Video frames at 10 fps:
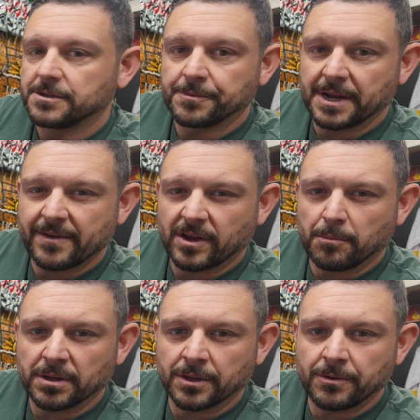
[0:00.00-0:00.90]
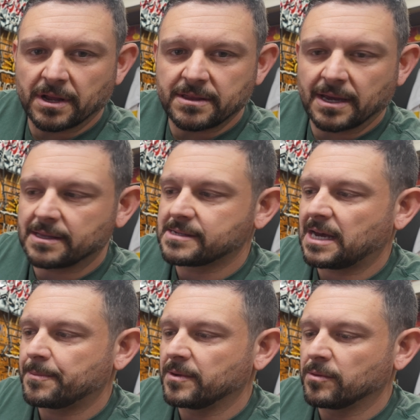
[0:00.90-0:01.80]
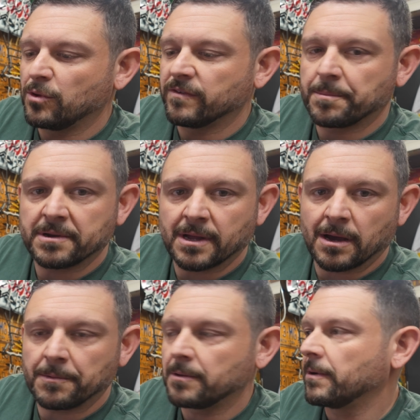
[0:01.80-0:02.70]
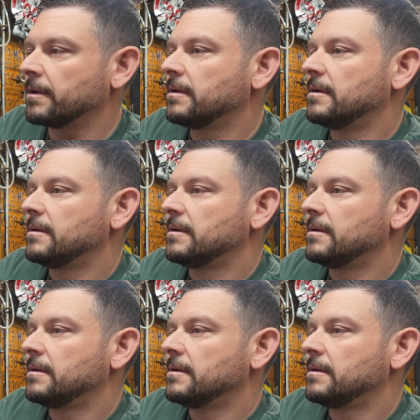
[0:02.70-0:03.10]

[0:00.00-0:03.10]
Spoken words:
You would have like a balloon, I think, on the top, and it would move up and down when he went